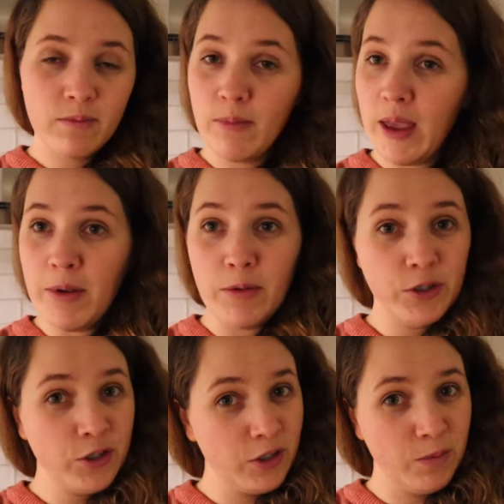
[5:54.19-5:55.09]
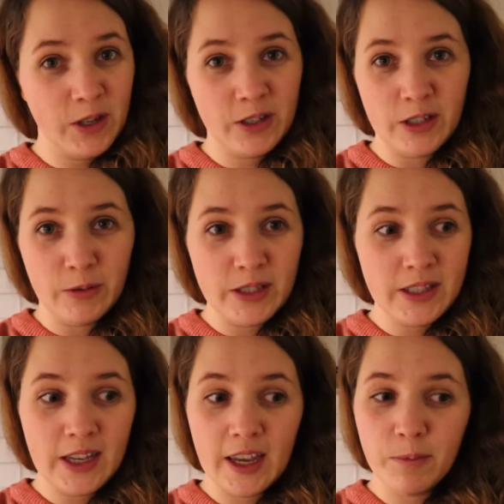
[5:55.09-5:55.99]
Maybe it was just because I was
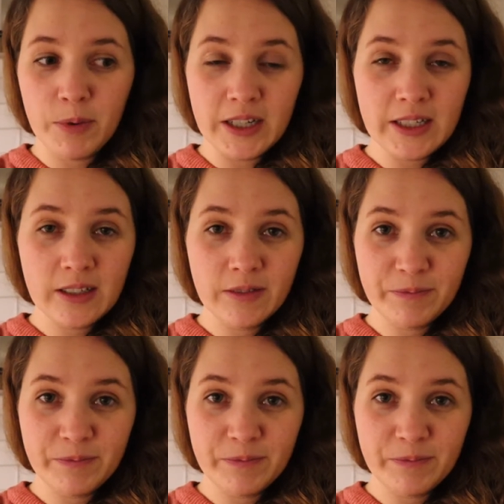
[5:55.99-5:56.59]
sick, but